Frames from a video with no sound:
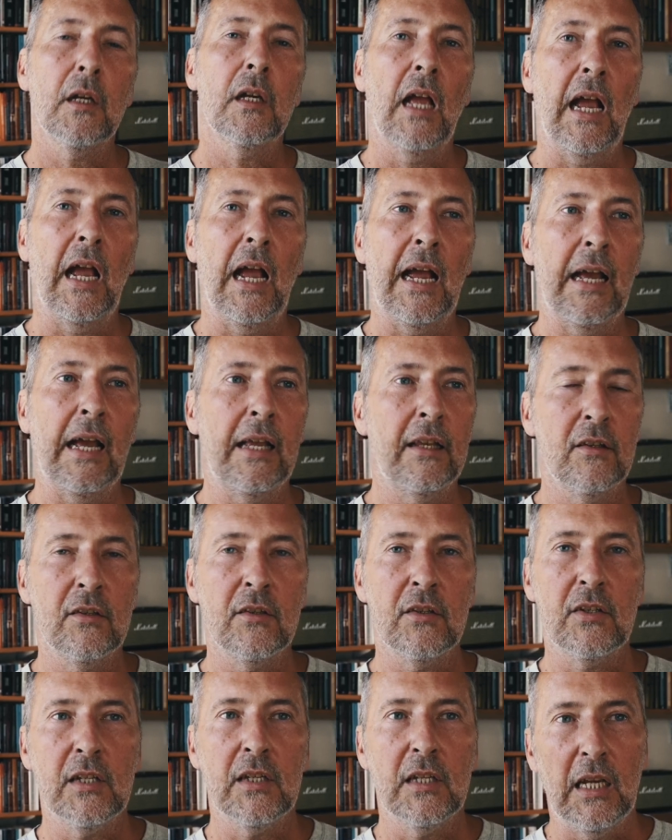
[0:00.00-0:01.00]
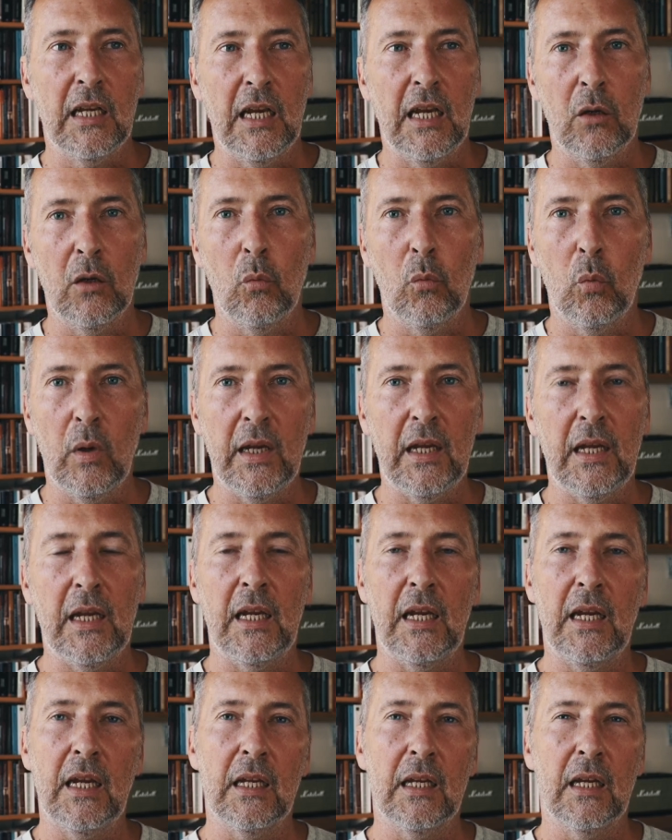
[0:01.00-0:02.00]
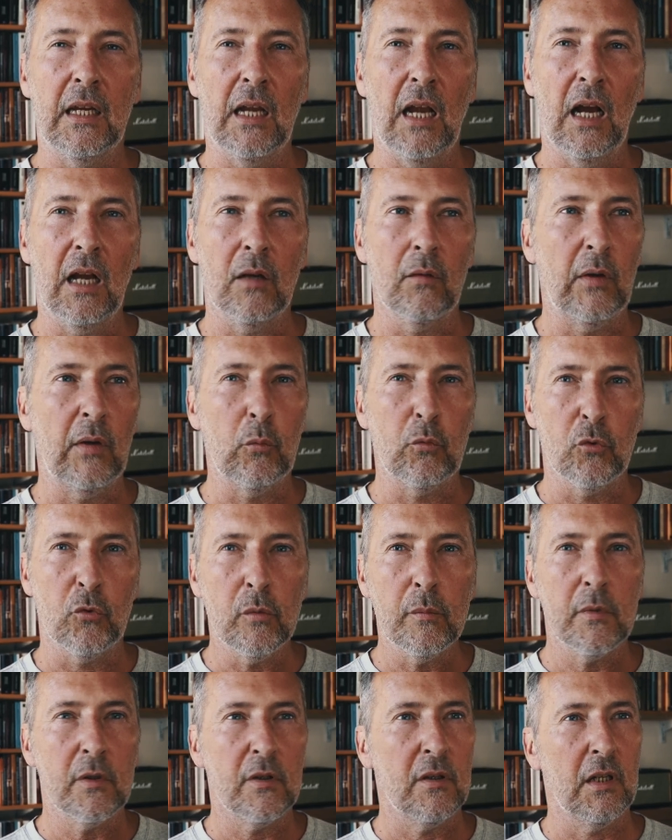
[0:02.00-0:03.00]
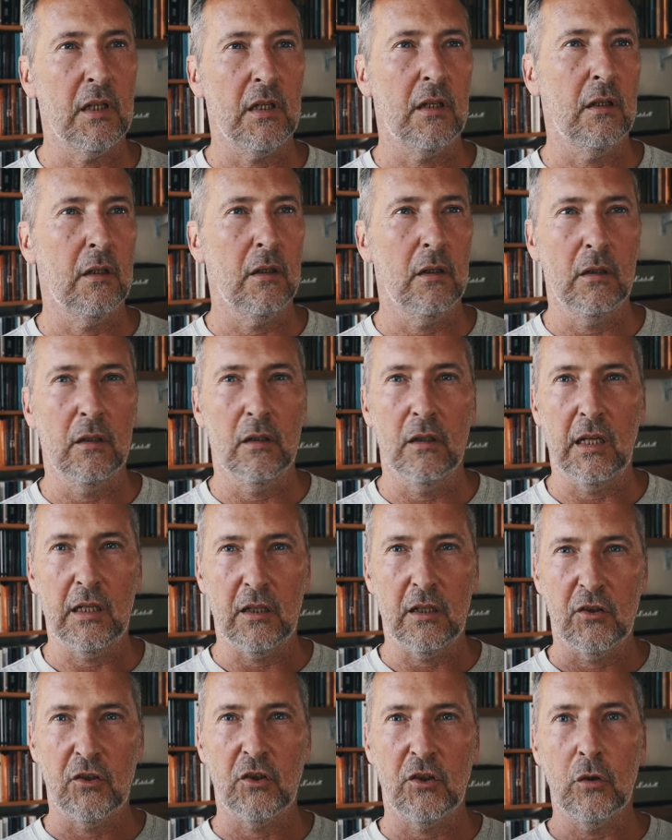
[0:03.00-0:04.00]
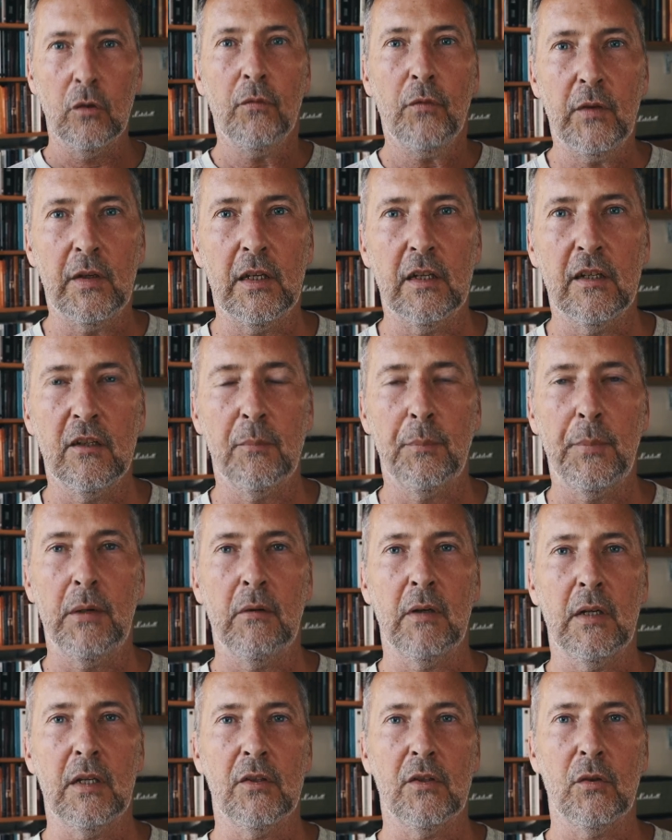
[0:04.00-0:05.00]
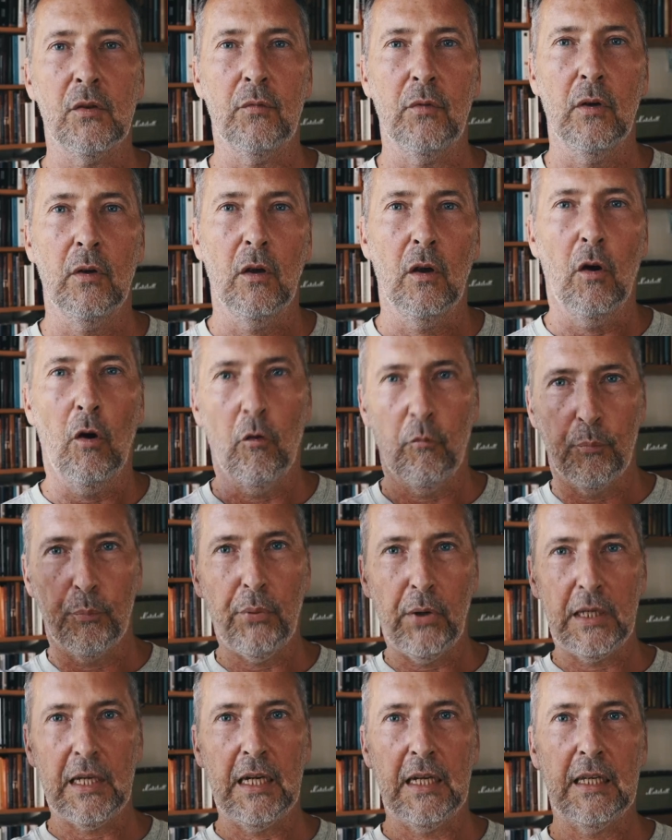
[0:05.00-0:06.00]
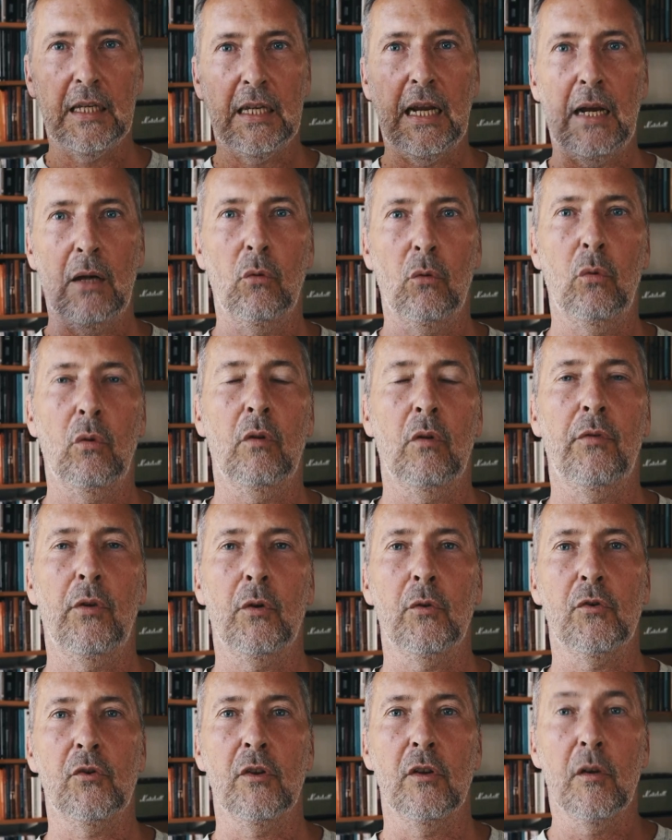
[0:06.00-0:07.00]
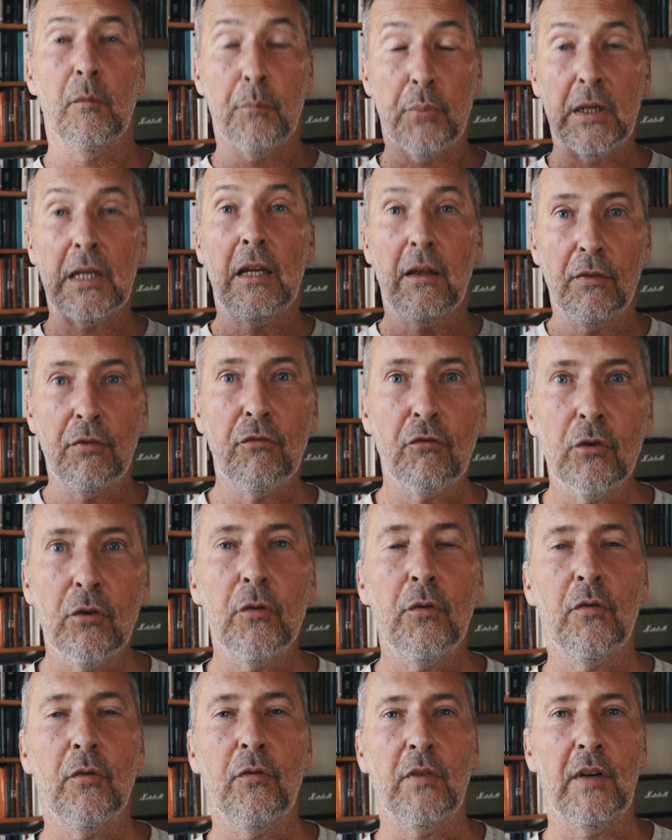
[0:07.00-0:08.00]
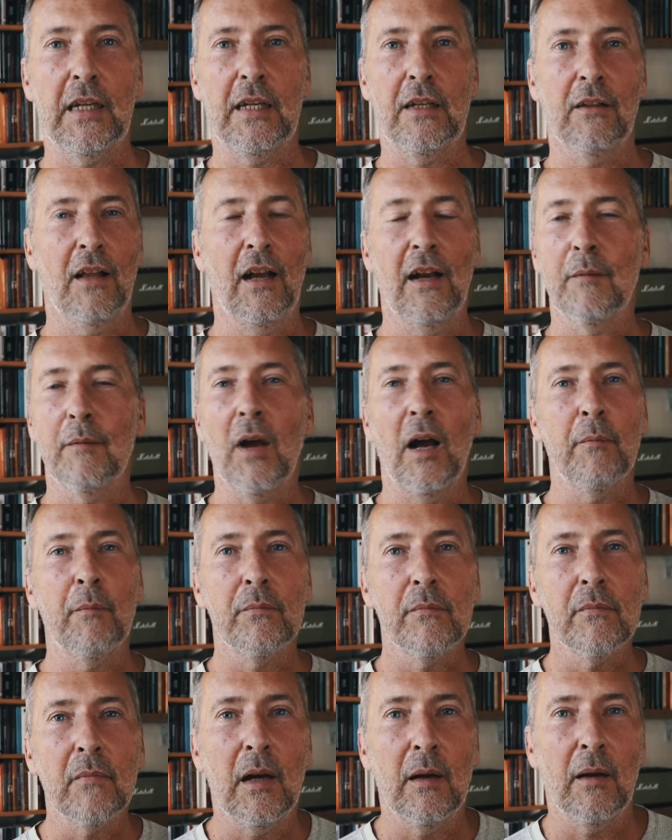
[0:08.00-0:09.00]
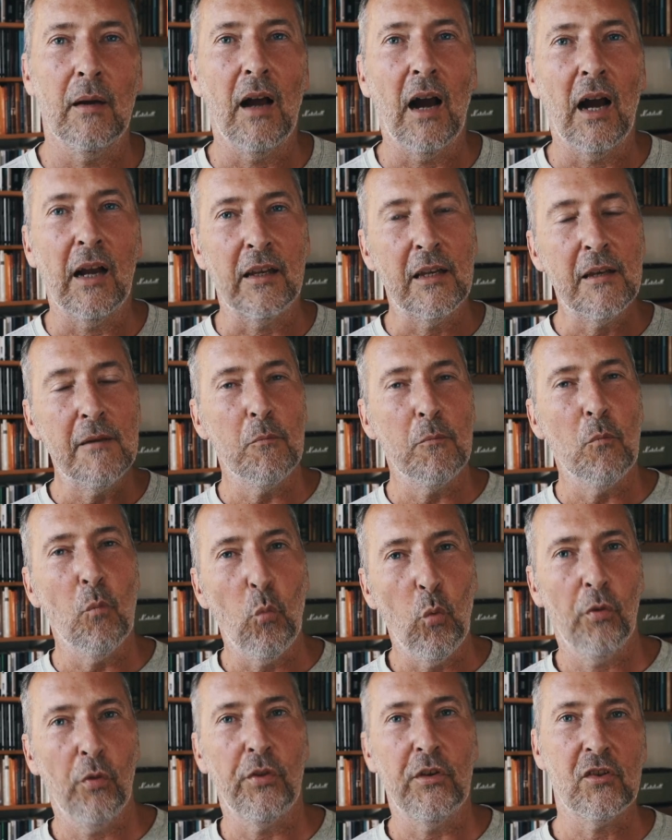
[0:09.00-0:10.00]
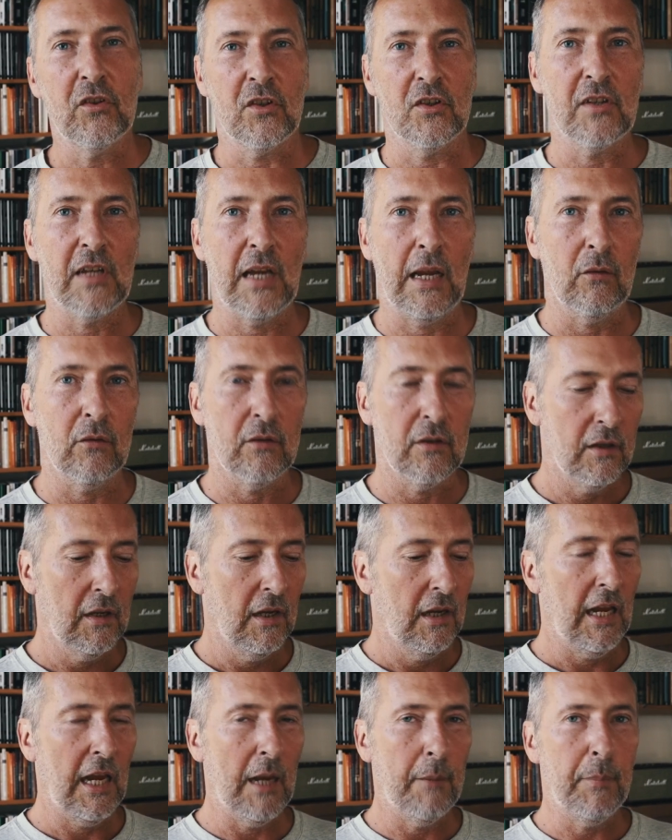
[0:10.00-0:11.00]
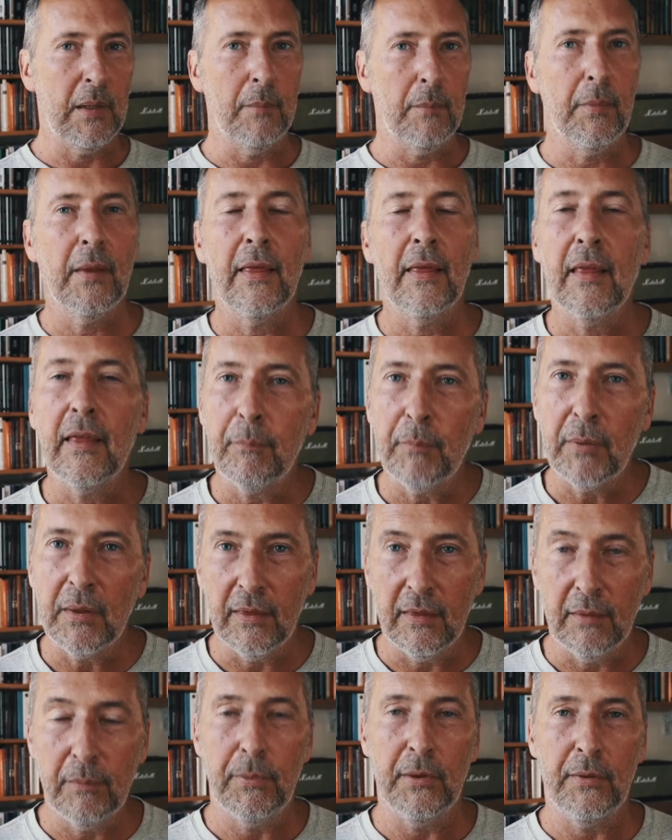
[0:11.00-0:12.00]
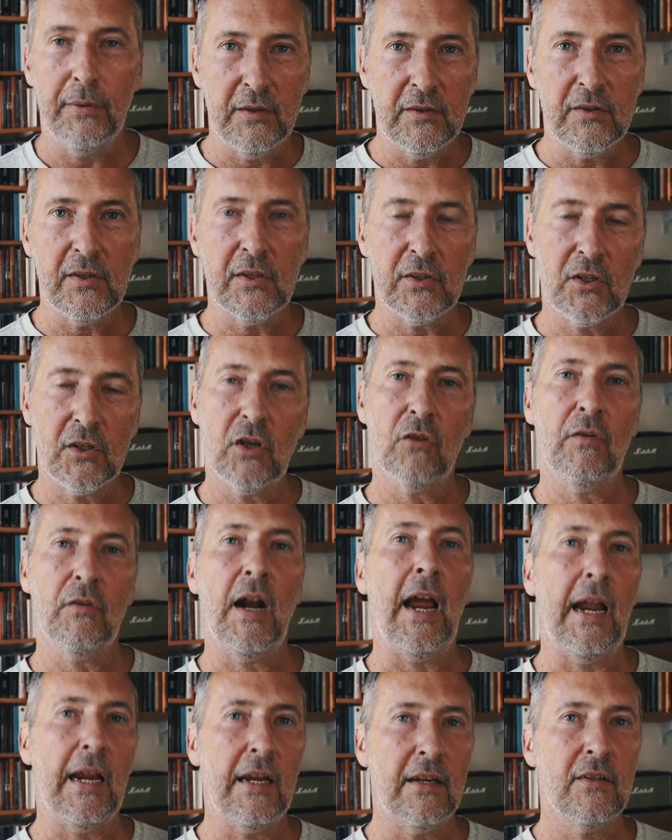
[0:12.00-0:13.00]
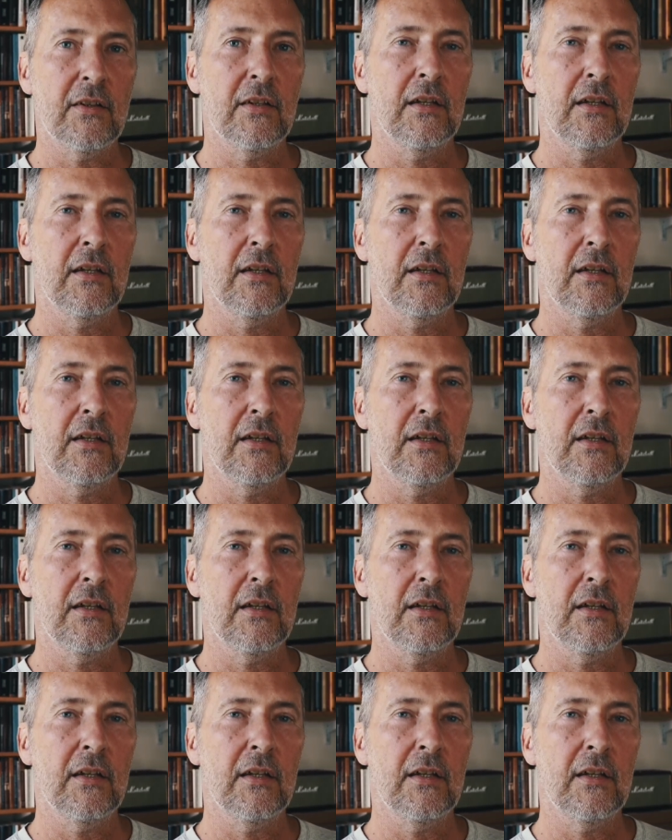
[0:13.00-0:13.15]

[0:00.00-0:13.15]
And in a way, it kind of it was almost like a like a Sufi experience of of breaking down all of those, breaking through the veil. I'm, I'm I didn't want this to sound hippie, but but but this is correct.